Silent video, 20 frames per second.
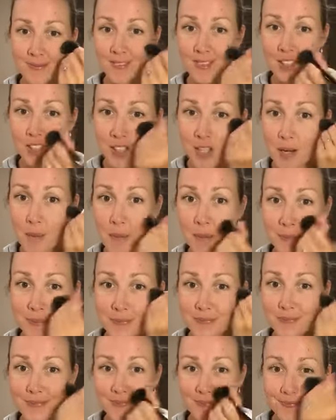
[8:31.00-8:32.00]
the top
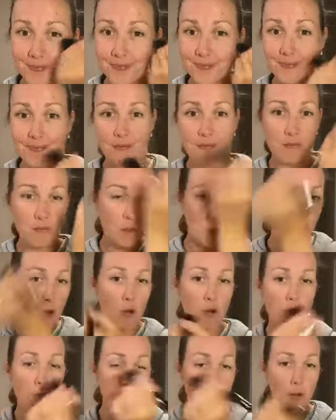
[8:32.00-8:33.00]

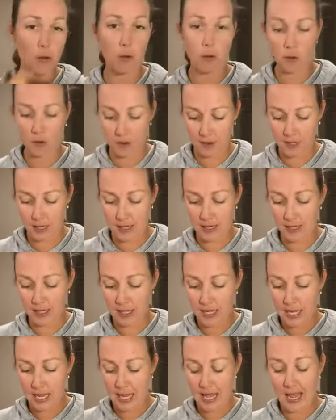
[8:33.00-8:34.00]
over the whole thing,
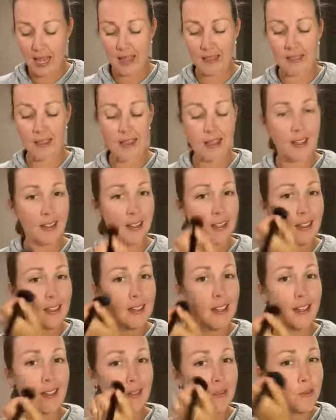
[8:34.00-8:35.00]
and then it
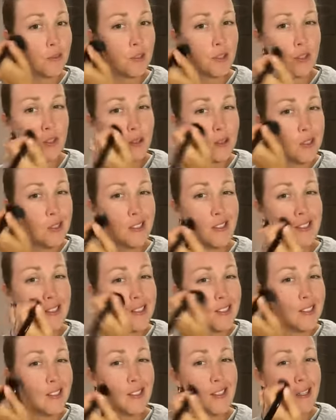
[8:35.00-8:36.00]
kind of reduces
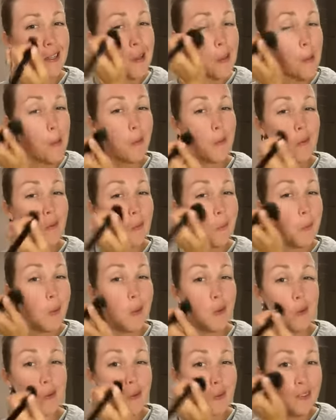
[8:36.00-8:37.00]
the
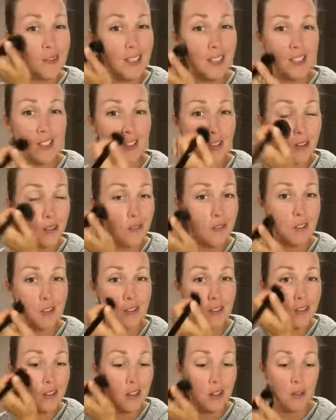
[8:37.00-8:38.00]
sparkle nature of it.
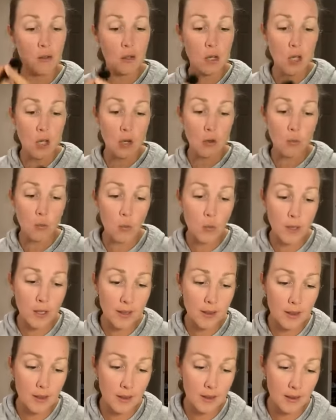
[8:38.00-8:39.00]
So
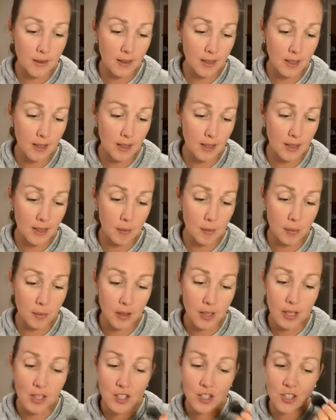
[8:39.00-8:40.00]
with the
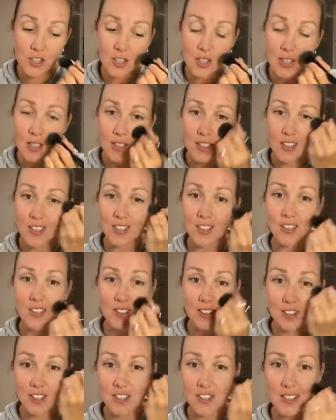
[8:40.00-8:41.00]
blush,
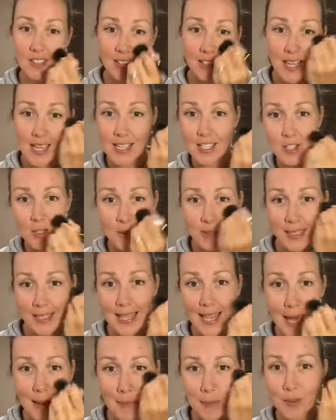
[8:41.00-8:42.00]
you're just like doing the
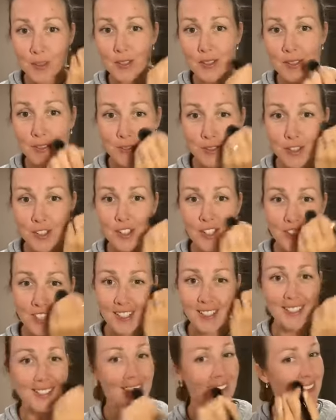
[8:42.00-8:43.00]
apples of your
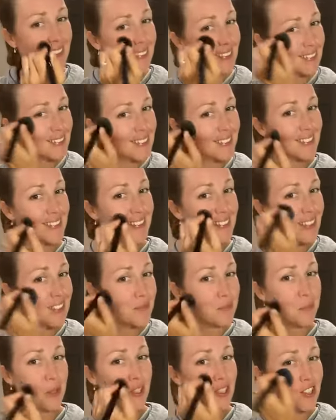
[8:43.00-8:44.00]
cheeks.
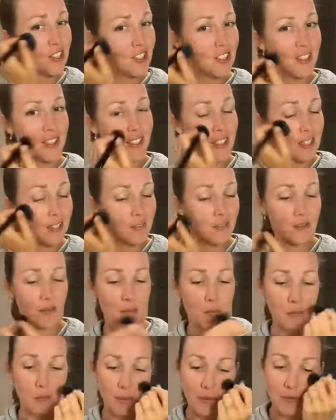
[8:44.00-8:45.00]
Probably should have done a
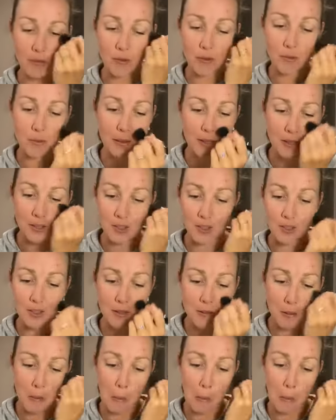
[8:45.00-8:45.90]
before picture.